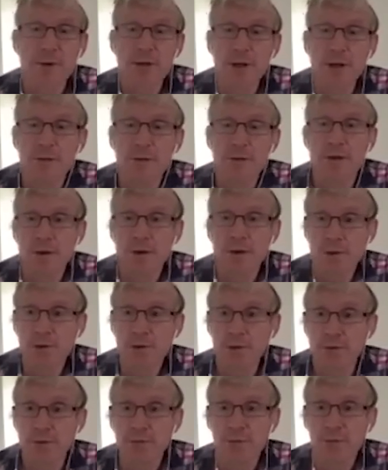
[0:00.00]
our sort of
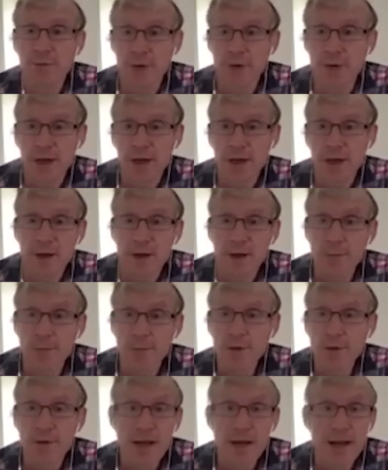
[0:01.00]
most
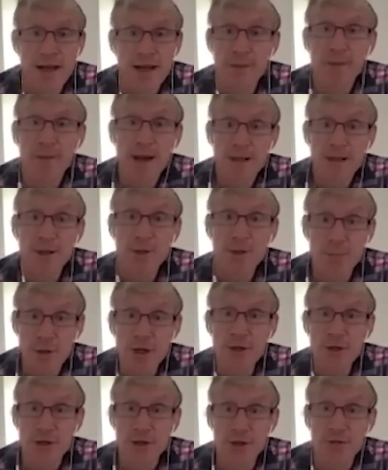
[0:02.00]
enigmatic
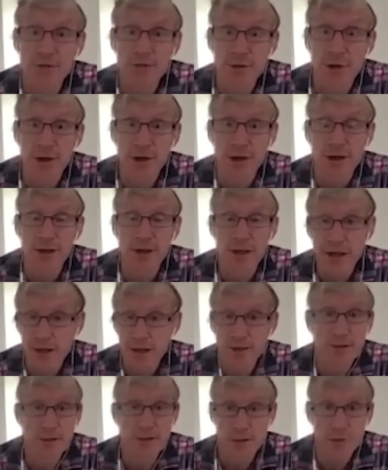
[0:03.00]
species, if you like,
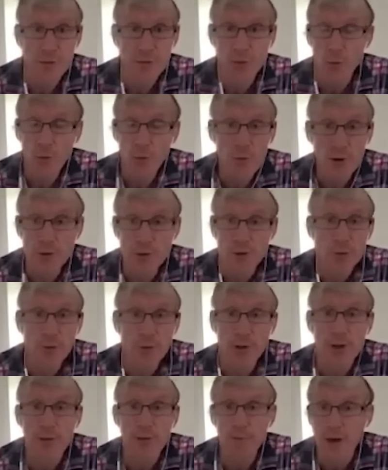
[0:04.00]
now do almost all of
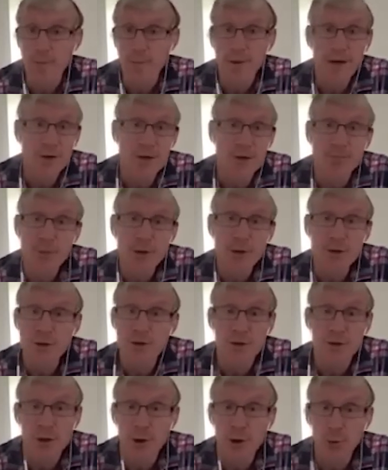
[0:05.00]
them. I imagine most of the
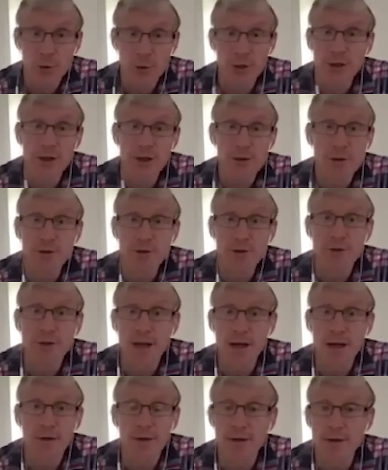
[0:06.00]
golden eagles now
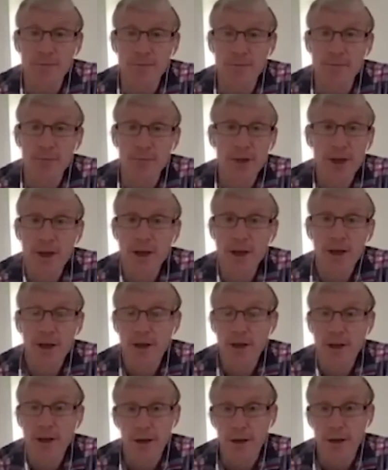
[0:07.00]

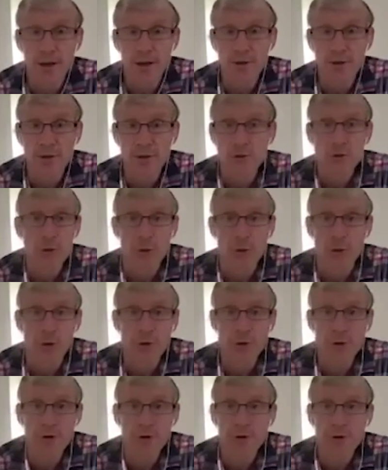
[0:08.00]
in
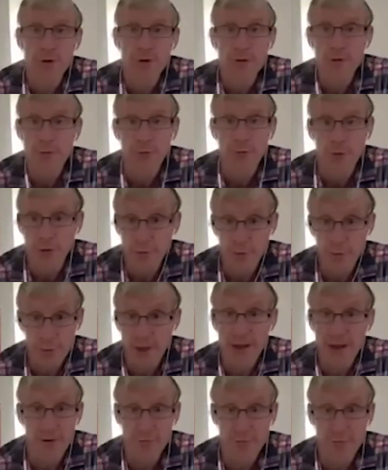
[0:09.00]
Scotland will
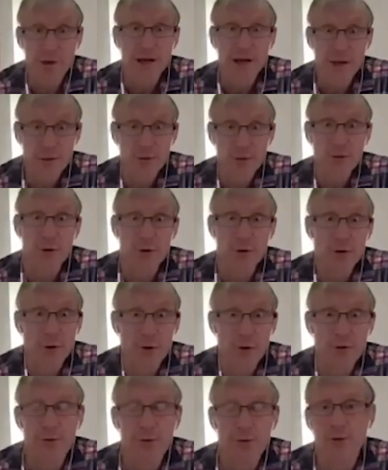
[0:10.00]
have rings on,
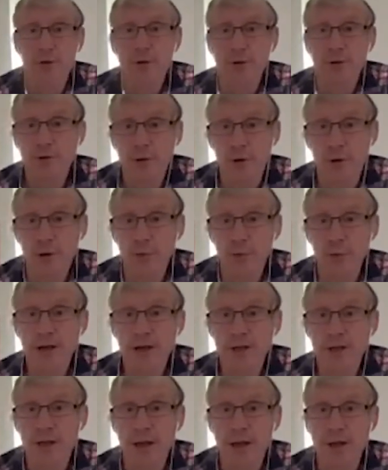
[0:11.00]
not the wing
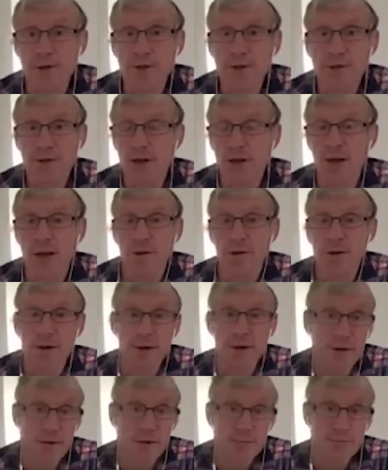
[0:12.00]
tags,
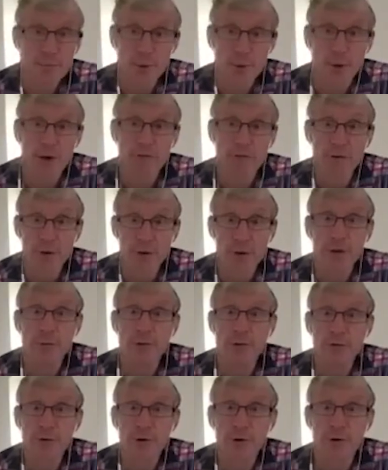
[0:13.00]
and quite a few of them
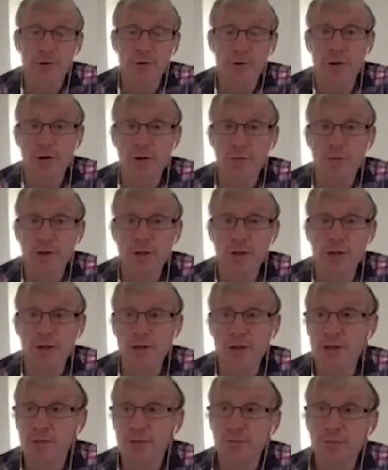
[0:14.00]
have got transmitters.